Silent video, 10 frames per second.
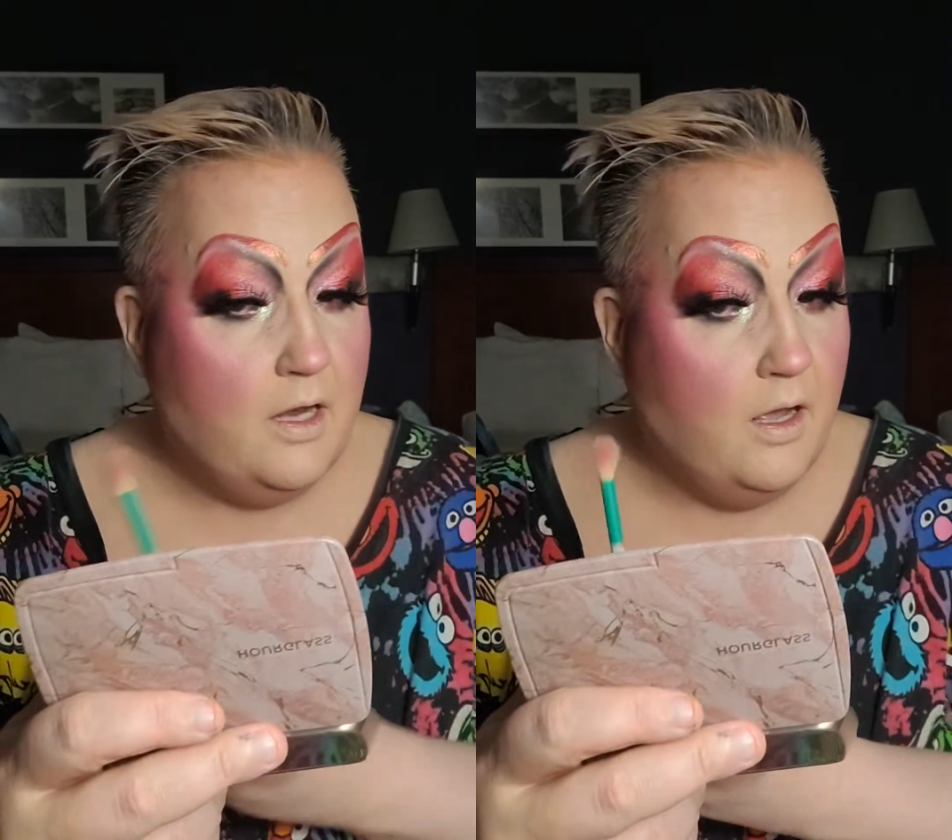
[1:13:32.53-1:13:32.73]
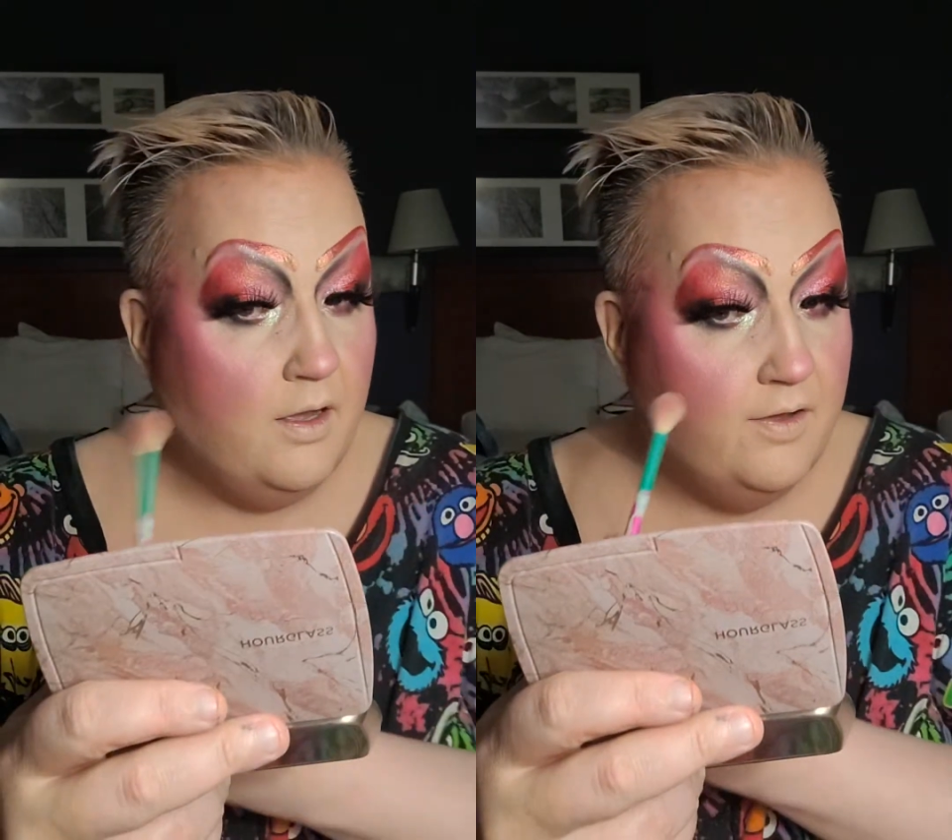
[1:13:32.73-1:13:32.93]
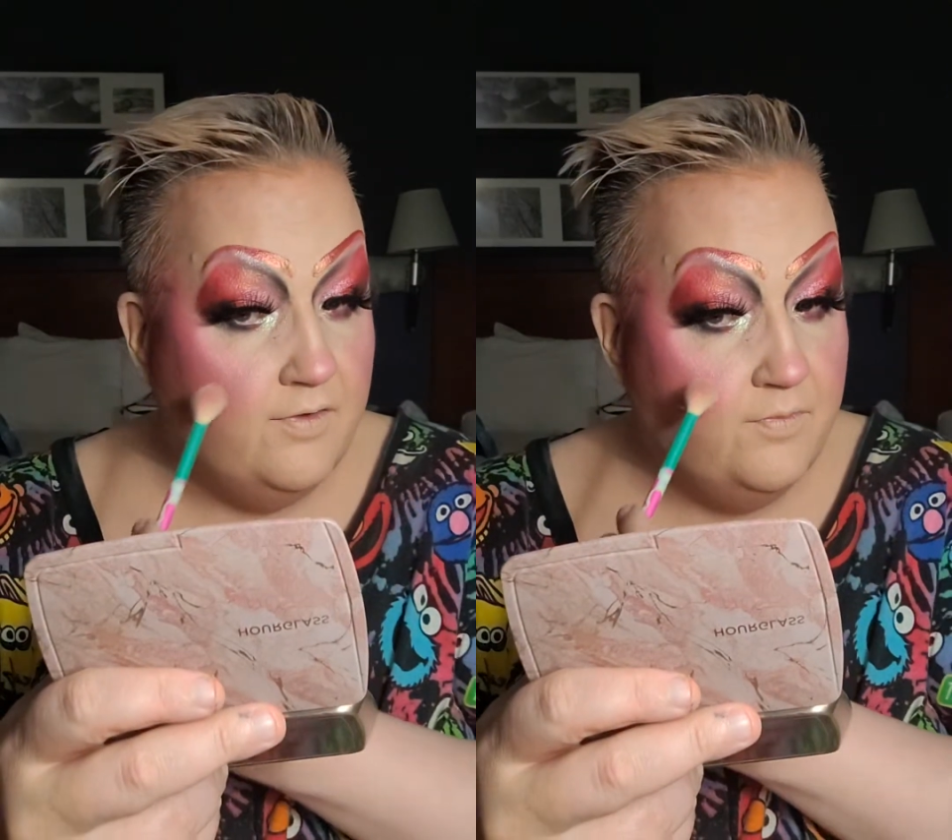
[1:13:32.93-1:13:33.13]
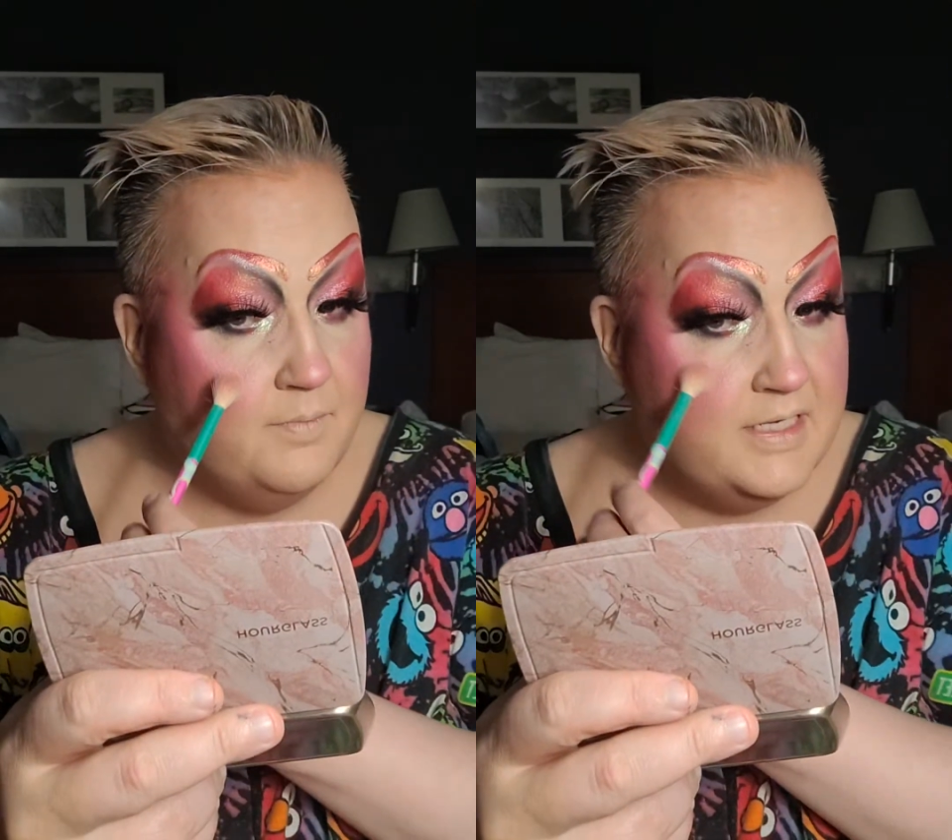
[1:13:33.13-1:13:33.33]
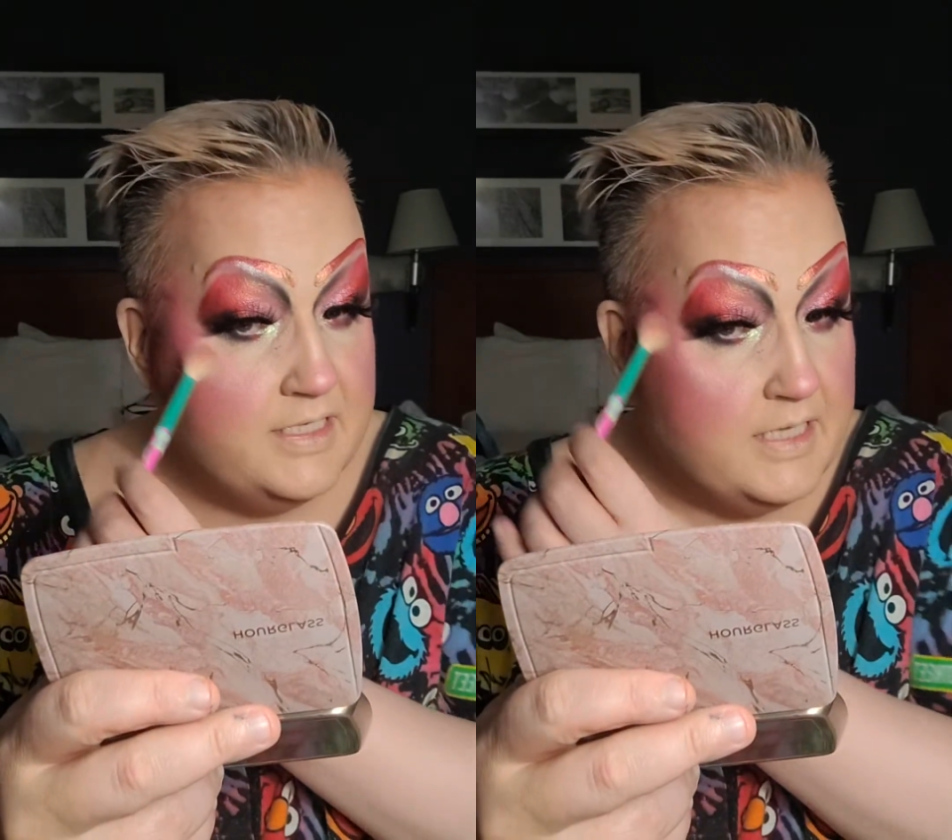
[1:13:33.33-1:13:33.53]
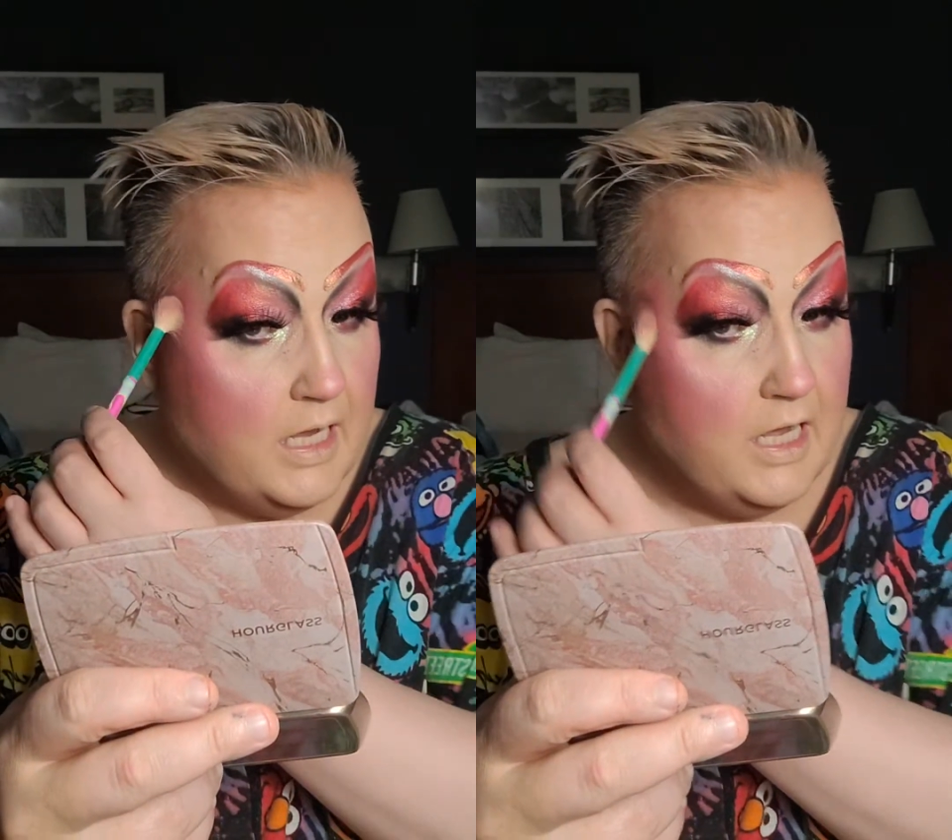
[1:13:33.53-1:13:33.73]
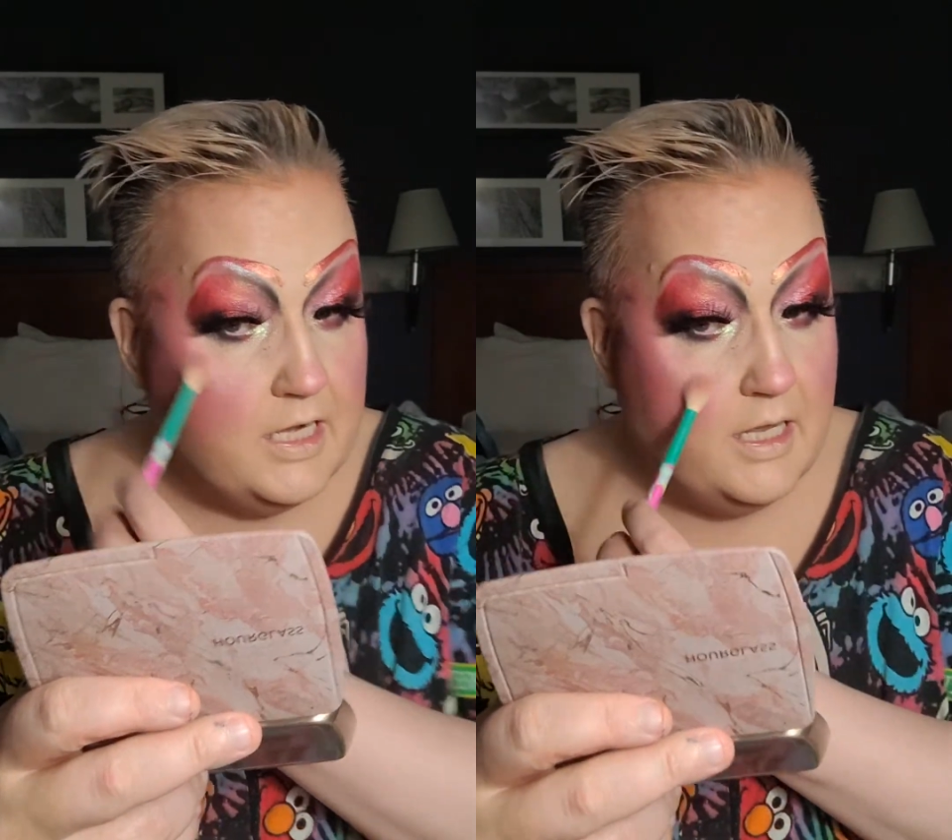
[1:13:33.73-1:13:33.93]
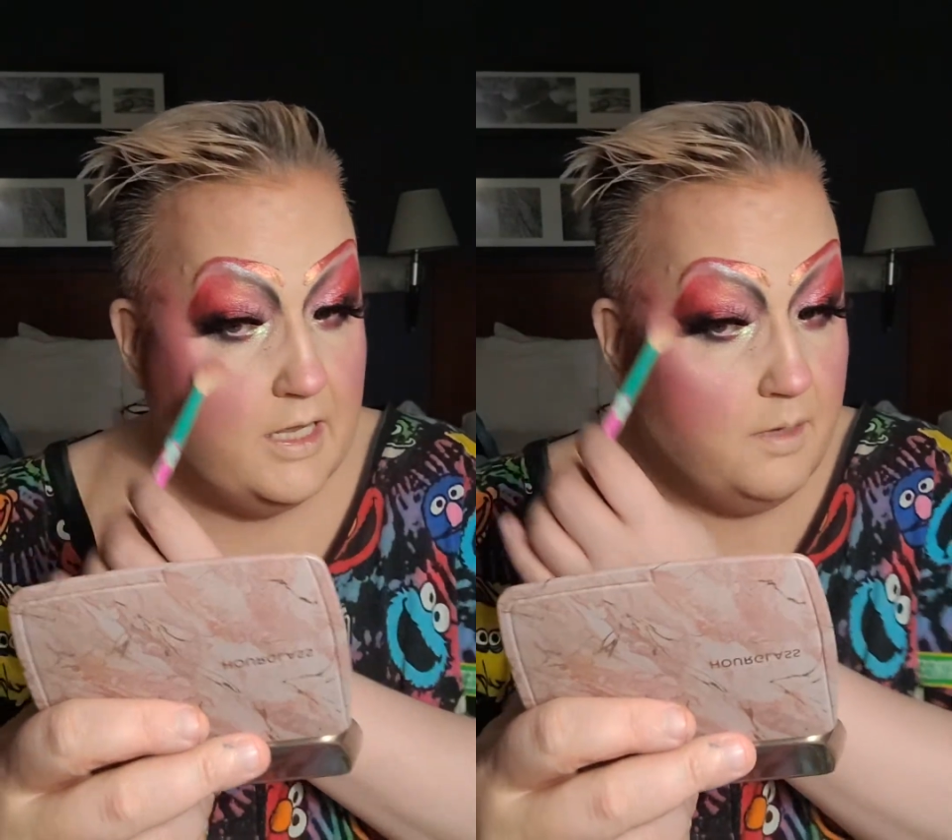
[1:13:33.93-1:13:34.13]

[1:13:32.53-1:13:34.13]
of Madonna.